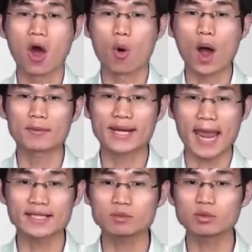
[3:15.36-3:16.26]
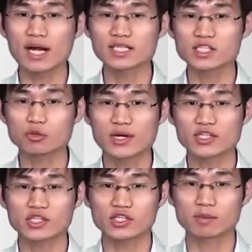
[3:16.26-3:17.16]
Huawei enterprise
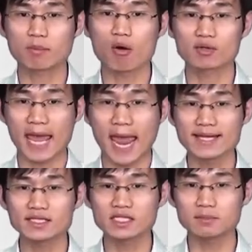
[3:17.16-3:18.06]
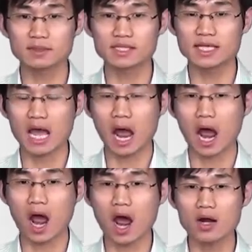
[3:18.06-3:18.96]
switches support STP,
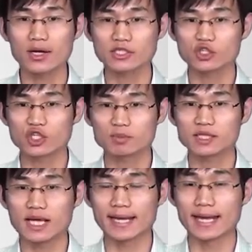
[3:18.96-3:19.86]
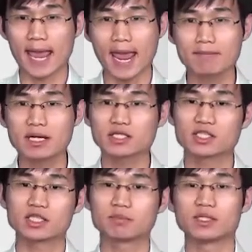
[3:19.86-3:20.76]
RSTP, and
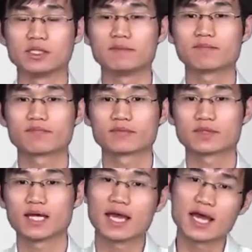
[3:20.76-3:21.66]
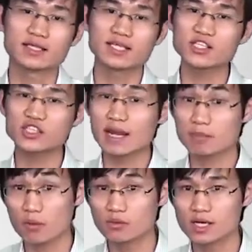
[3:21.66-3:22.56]
MSTP. This
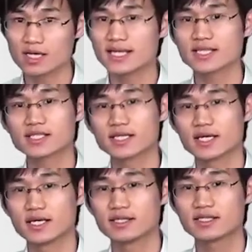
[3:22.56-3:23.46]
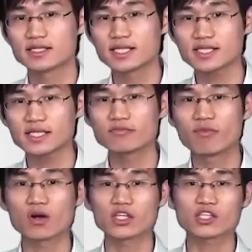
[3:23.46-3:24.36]
table lists the
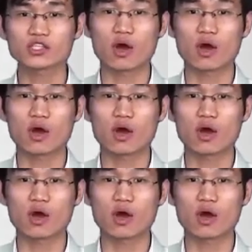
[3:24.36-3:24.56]
disadvantages